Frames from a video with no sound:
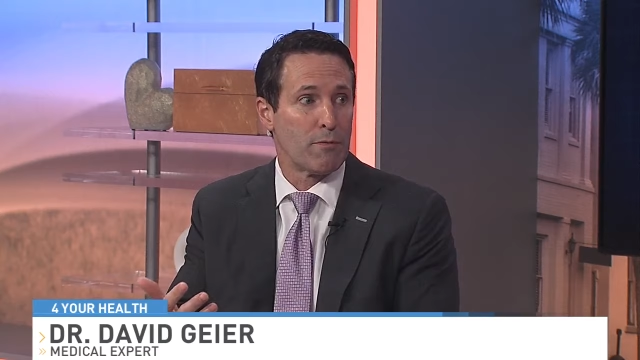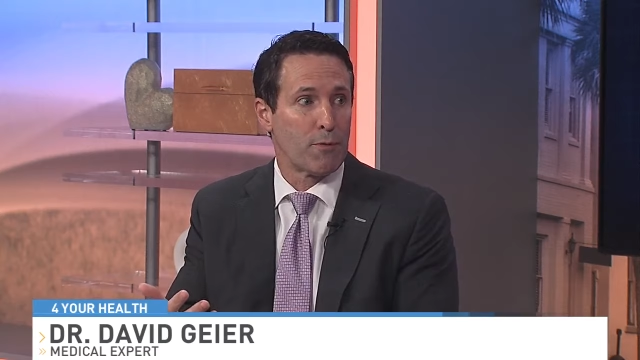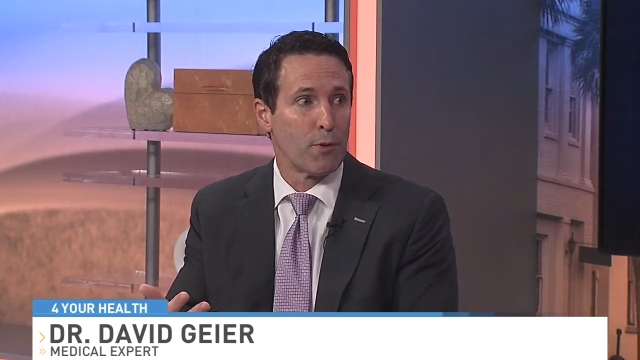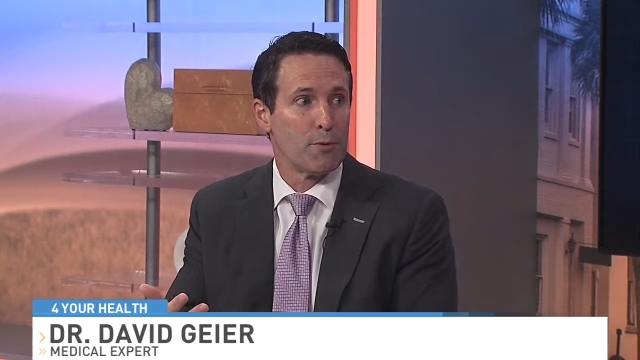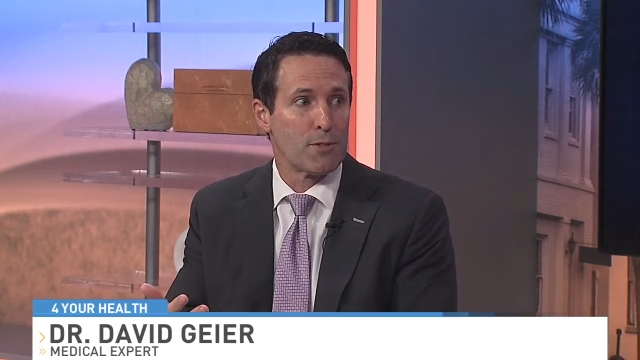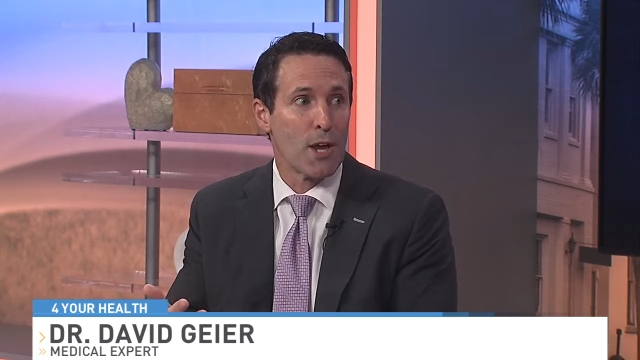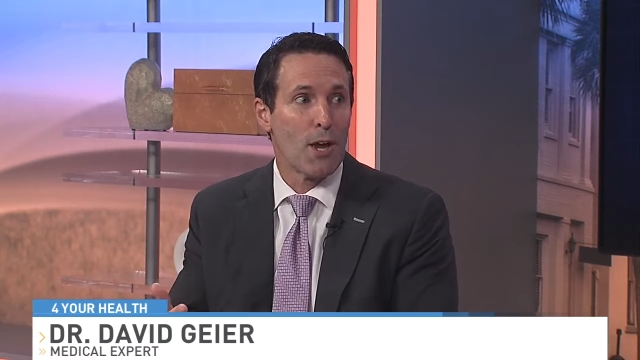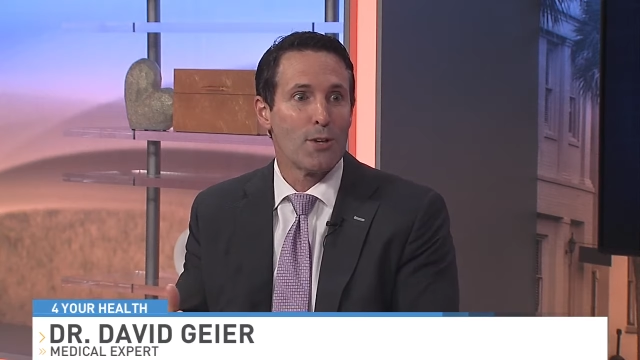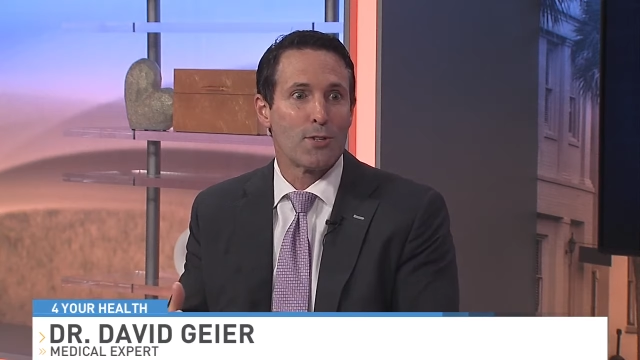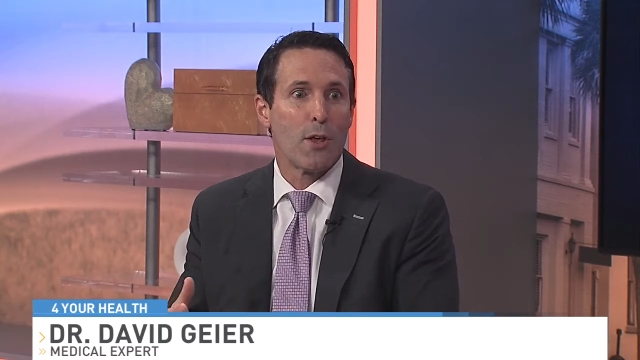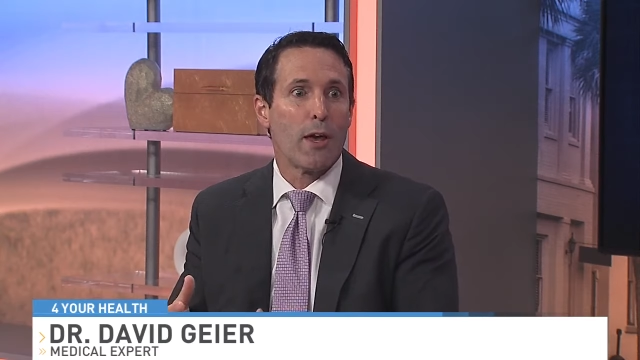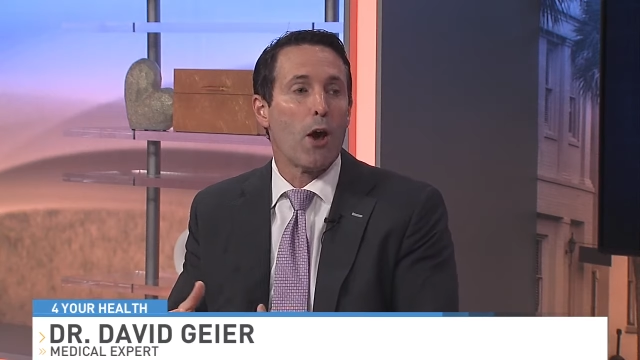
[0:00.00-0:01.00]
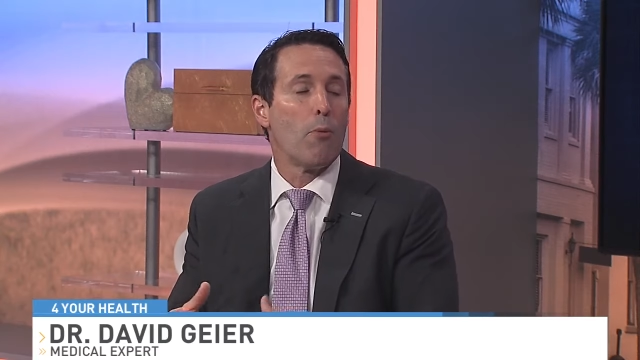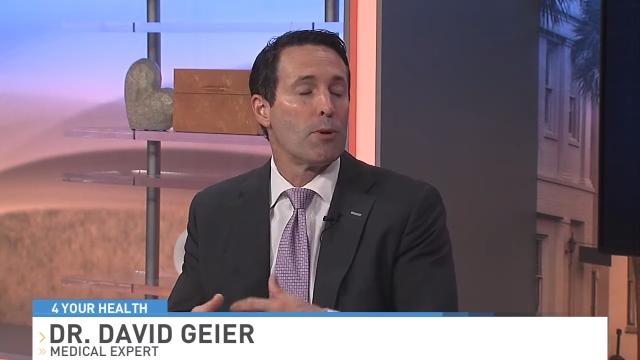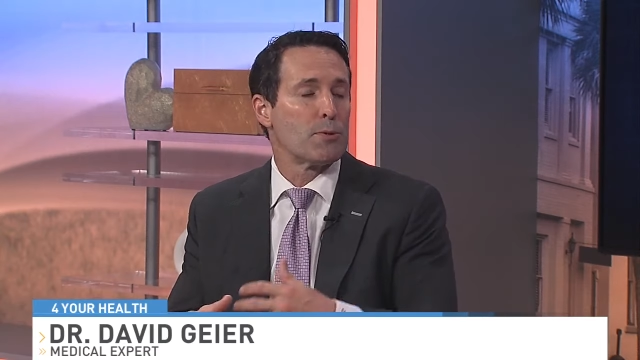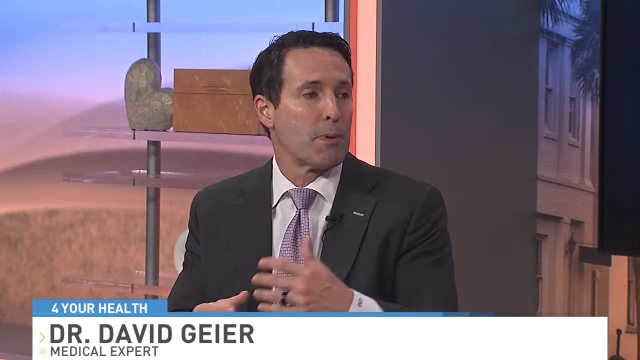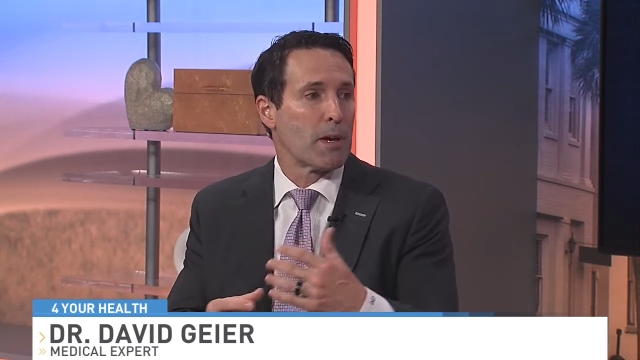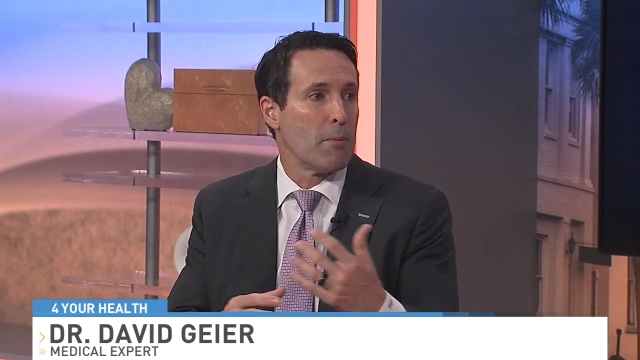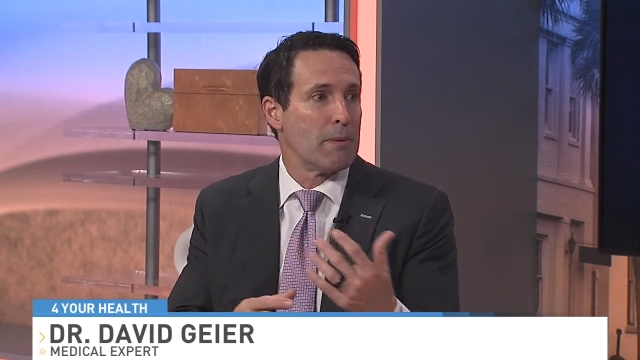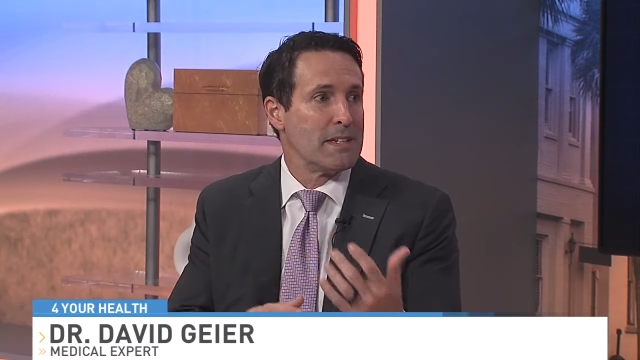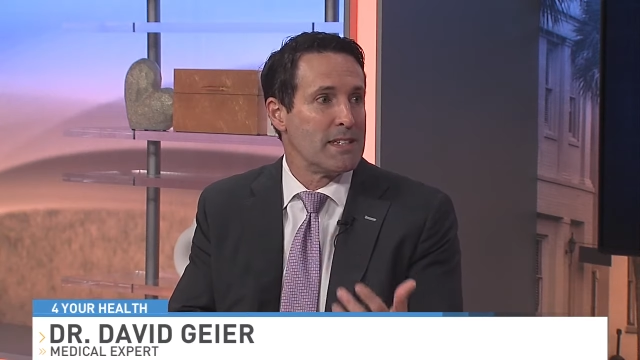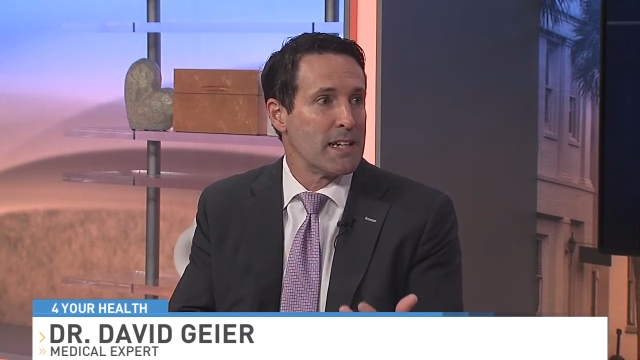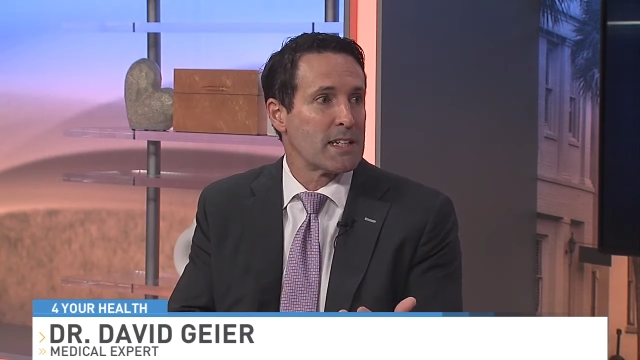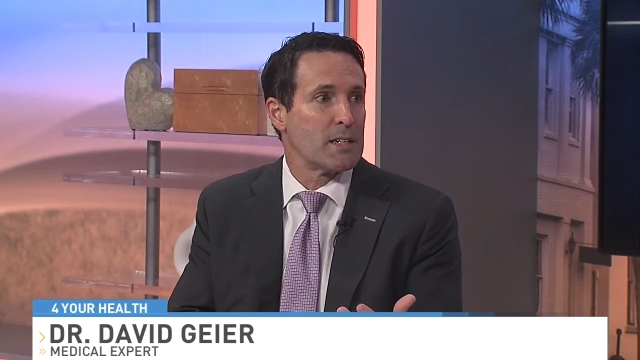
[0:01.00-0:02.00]
fruits, so they almost become
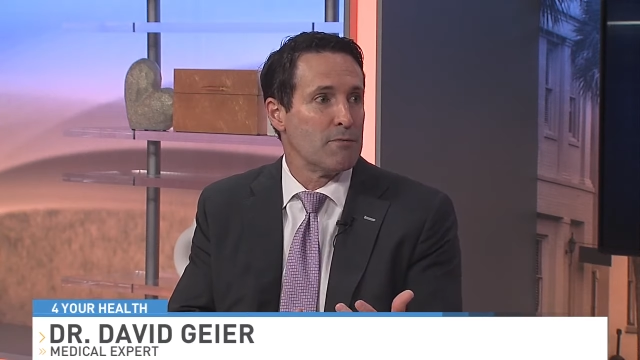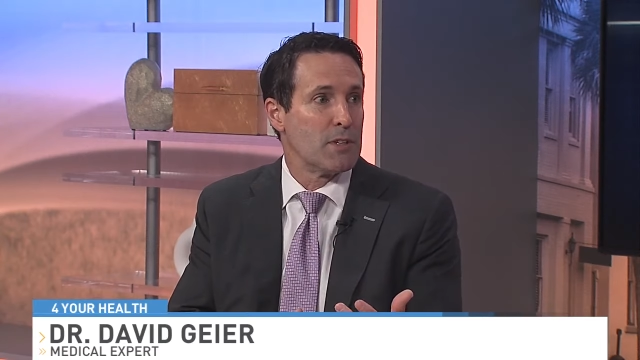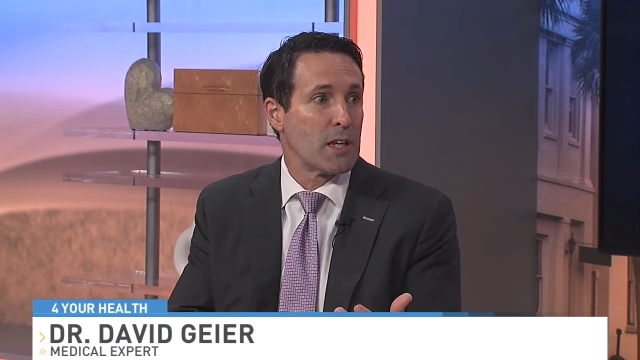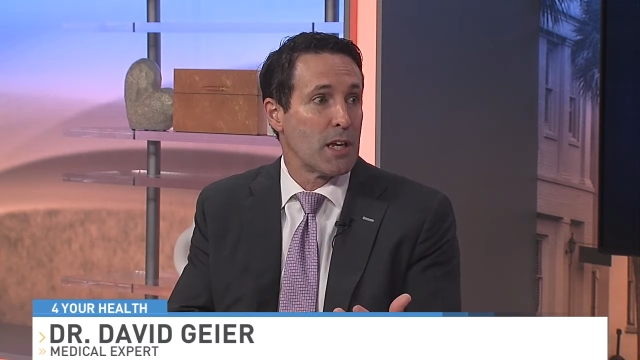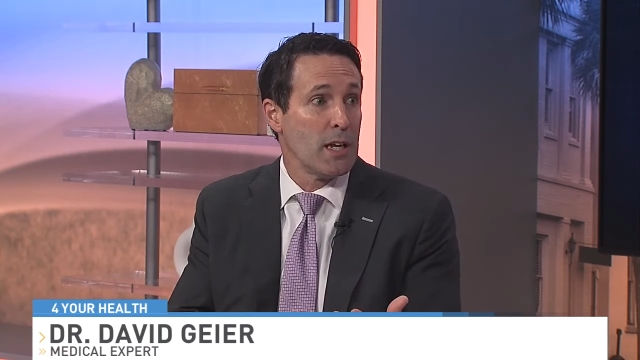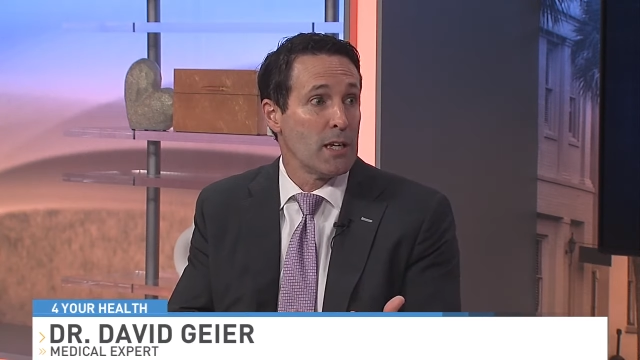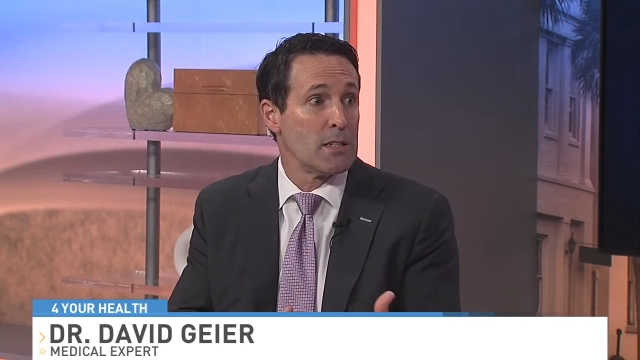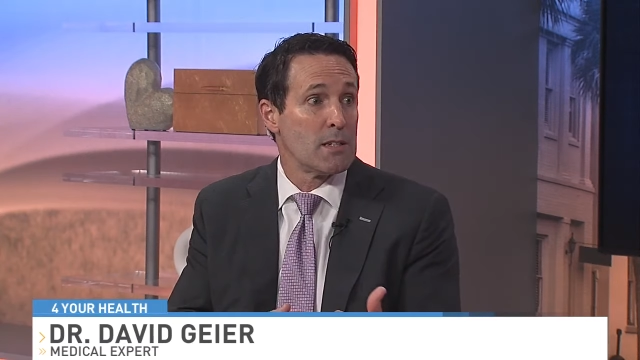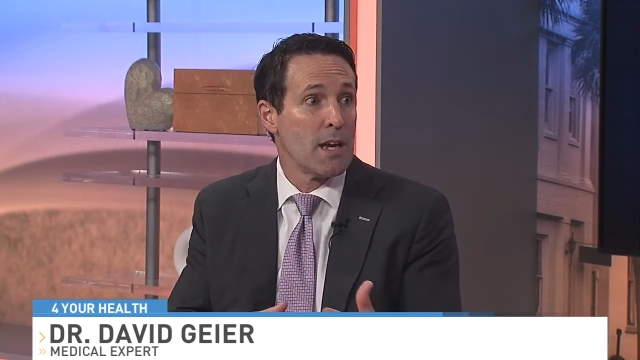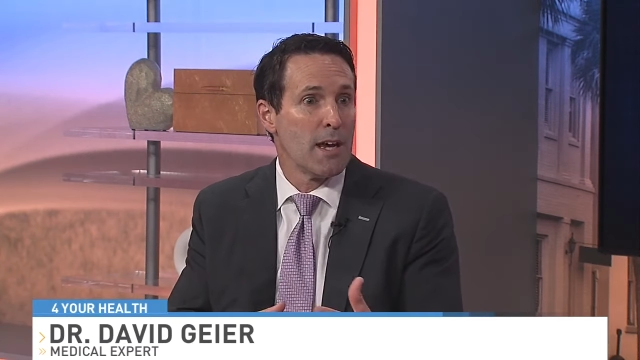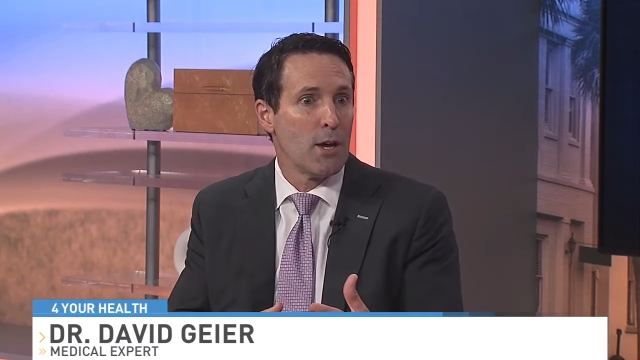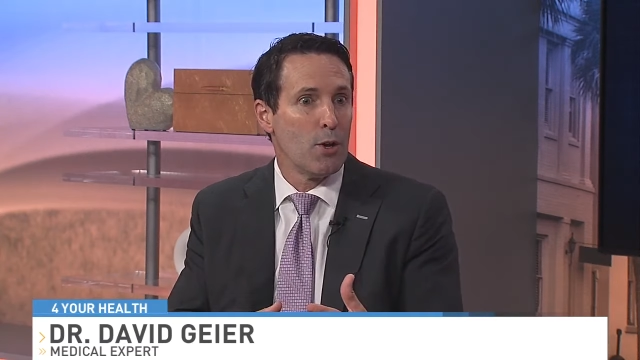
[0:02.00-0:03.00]
addictive to kids